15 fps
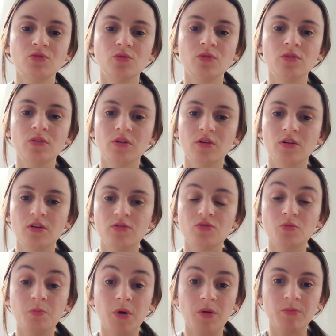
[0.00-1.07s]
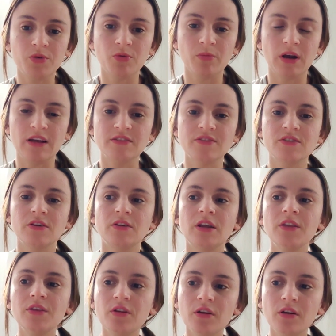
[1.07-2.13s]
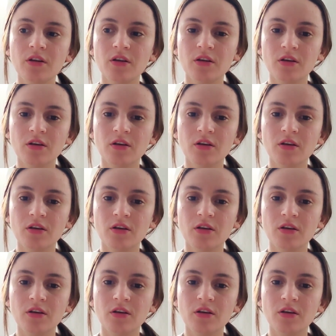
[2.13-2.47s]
to pump your breast. Another